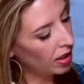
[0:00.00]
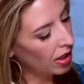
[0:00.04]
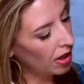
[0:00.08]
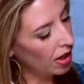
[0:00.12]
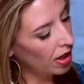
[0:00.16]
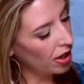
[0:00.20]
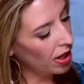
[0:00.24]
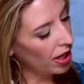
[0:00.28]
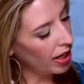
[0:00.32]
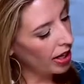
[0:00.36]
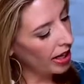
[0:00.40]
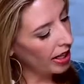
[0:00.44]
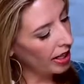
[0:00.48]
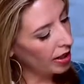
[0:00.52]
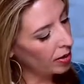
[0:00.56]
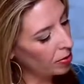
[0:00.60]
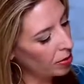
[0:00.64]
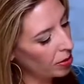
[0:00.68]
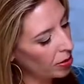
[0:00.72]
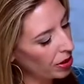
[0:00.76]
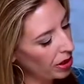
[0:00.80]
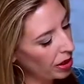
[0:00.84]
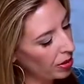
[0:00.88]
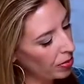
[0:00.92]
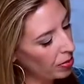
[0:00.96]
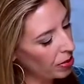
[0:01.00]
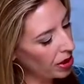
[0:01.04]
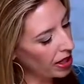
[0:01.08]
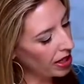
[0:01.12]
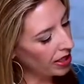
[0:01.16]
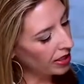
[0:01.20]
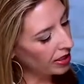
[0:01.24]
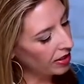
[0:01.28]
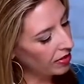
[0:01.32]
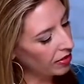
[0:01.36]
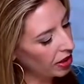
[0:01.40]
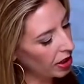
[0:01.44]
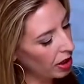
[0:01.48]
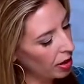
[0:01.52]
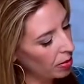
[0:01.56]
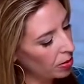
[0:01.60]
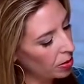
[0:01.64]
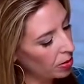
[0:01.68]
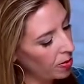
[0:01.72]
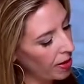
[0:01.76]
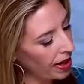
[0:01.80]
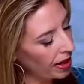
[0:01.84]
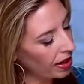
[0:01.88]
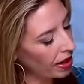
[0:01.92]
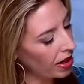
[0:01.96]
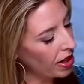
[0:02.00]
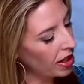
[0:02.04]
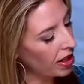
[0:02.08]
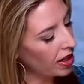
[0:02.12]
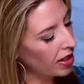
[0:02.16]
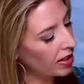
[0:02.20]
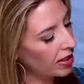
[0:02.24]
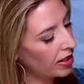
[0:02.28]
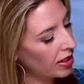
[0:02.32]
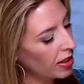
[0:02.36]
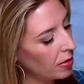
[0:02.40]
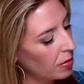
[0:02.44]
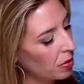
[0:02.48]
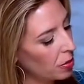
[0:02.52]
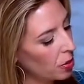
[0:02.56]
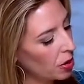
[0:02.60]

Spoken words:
All right, pretty impressive. It comes back on, seems